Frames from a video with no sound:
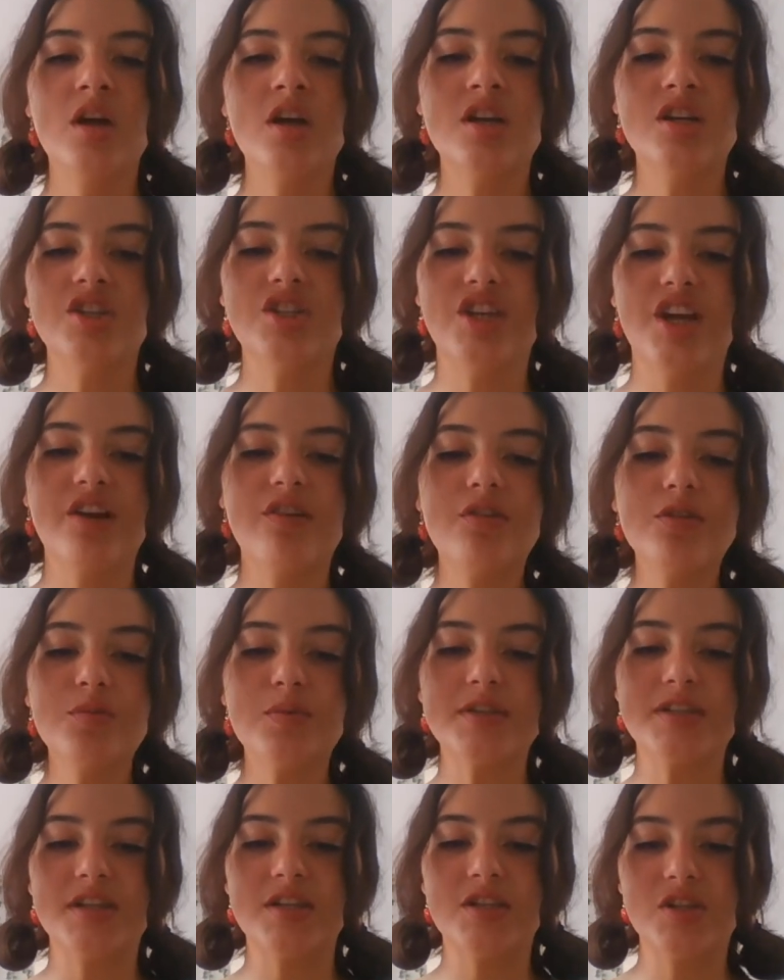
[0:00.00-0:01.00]
Gerald
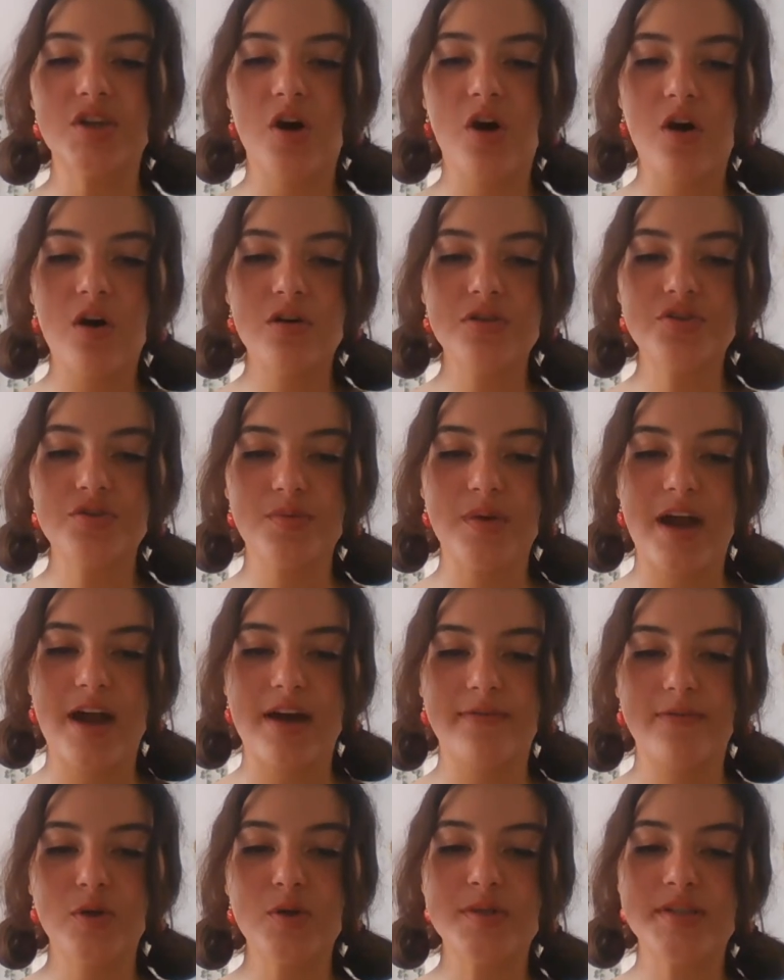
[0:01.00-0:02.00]
was a tall
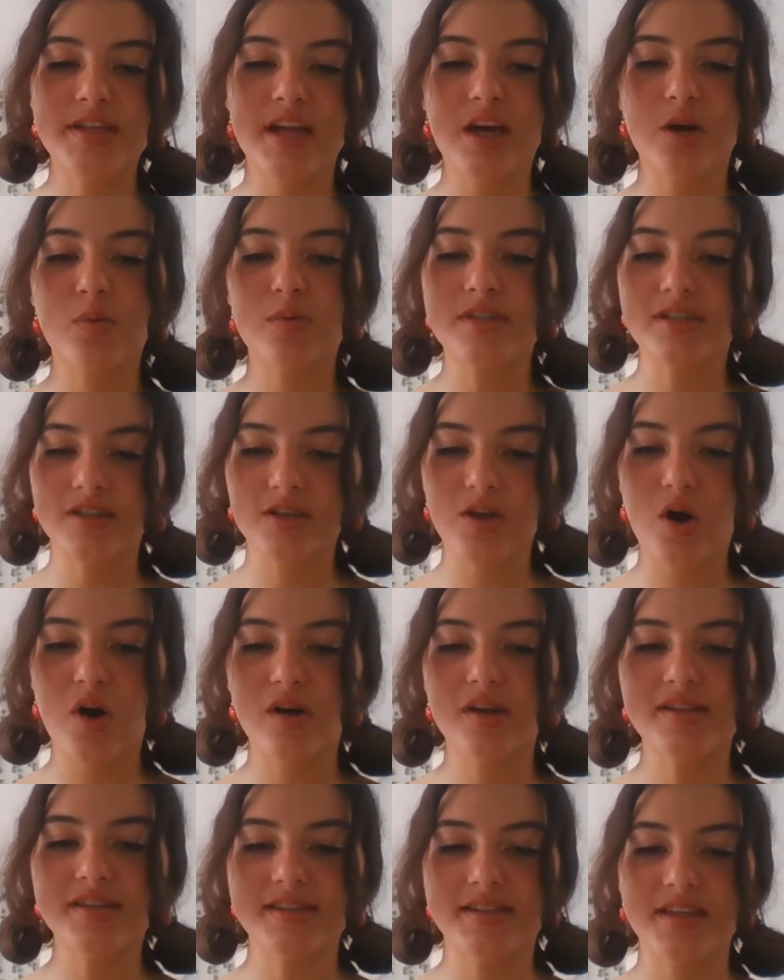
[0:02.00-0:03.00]
giraffe whose neck was long
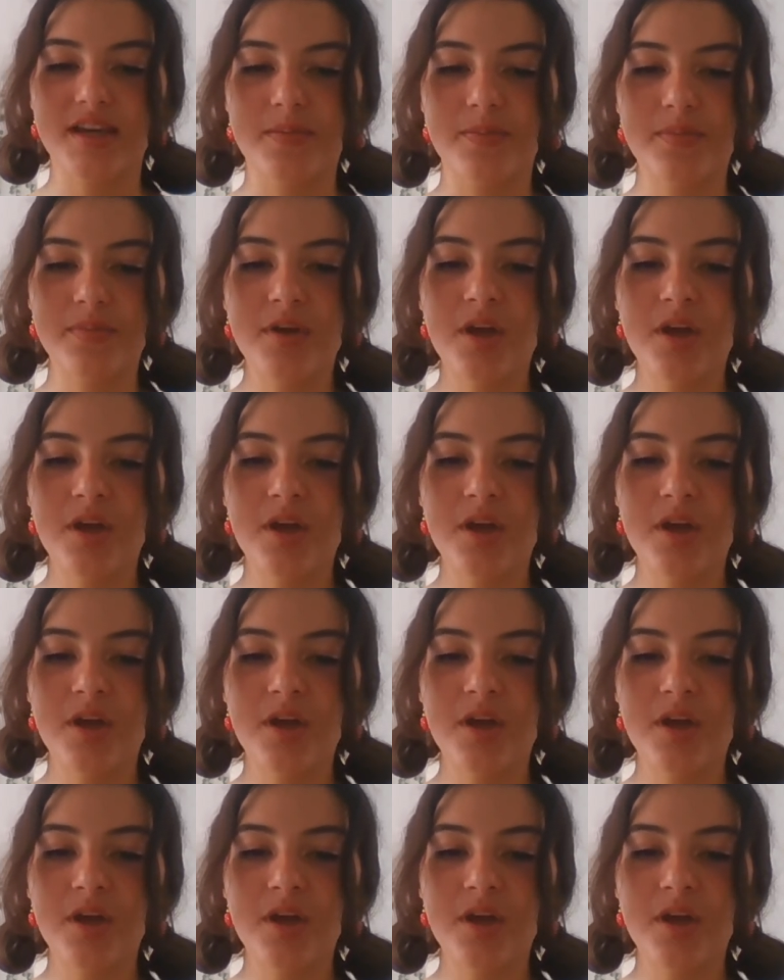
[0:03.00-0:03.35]
and slim,